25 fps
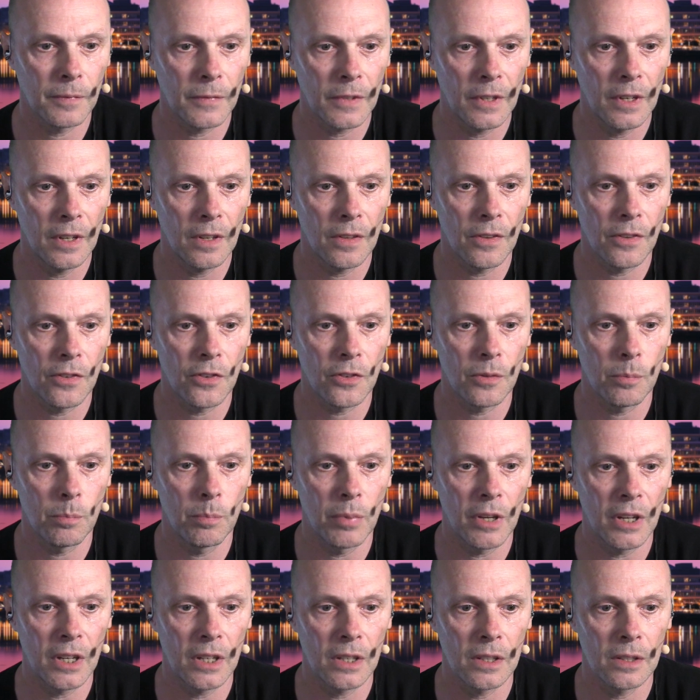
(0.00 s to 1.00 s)
It's
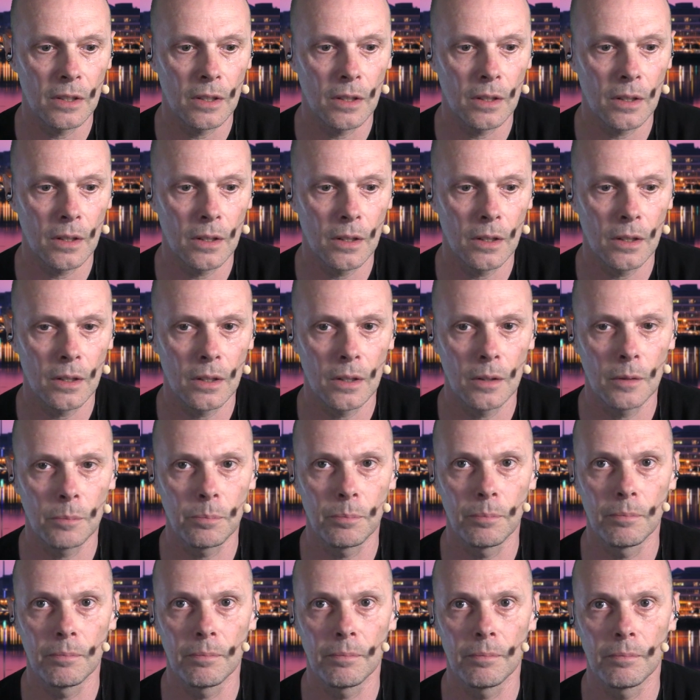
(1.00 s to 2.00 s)
been a
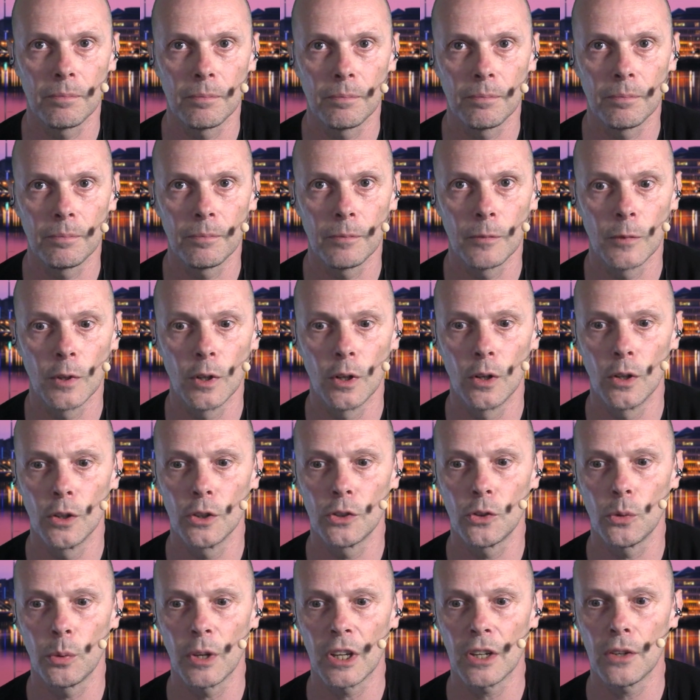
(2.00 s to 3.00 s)

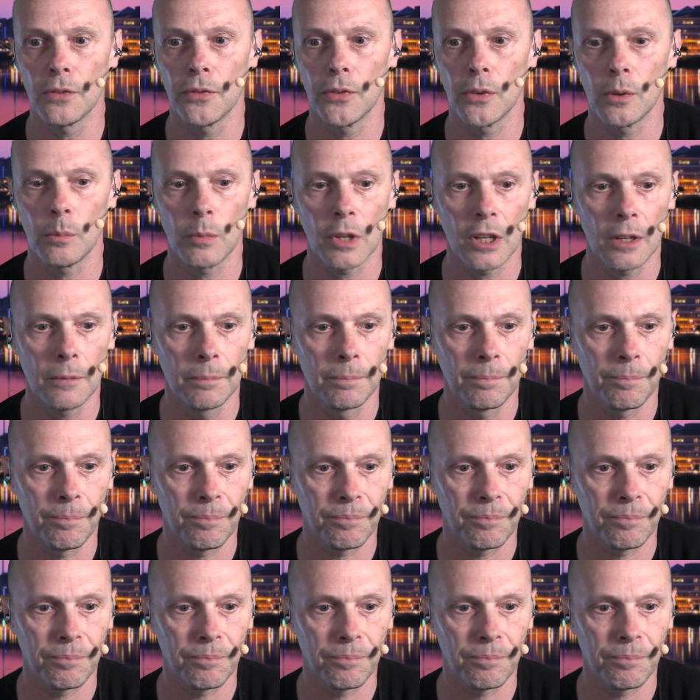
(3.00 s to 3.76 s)
good week for me.